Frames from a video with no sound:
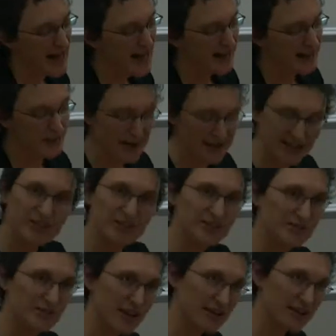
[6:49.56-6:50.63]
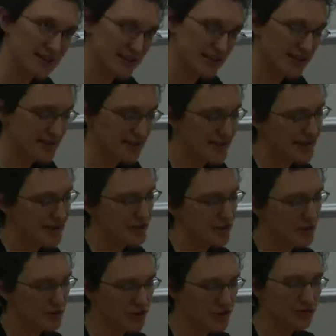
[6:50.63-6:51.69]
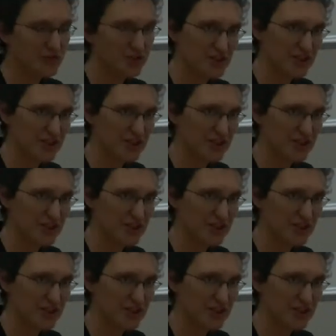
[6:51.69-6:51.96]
the medical devices sector, which the region